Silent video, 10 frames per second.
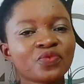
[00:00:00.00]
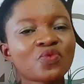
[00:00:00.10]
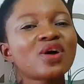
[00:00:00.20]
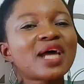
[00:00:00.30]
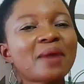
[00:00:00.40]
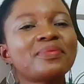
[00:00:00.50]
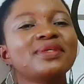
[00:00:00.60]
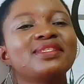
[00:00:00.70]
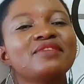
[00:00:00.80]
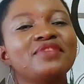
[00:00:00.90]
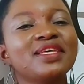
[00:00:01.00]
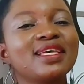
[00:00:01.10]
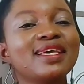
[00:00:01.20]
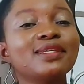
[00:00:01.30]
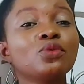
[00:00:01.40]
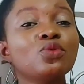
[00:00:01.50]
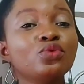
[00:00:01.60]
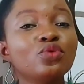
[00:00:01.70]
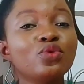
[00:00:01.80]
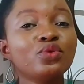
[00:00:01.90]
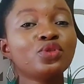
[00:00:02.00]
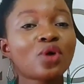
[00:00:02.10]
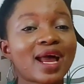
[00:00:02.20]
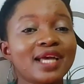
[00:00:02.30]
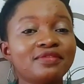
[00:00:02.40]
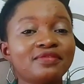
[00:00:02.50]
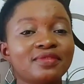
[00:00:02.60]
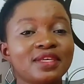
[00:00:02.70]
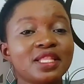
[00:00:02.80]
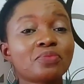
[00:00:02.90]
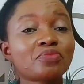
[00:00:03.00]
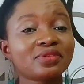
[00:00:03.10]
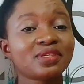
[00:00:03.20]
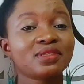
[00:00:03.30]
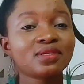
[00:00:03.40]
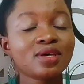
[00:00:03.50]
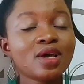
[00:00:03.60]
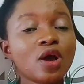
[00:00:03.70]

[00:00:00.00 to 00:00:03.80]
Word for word: What happens if in case you, you lose your life in the process?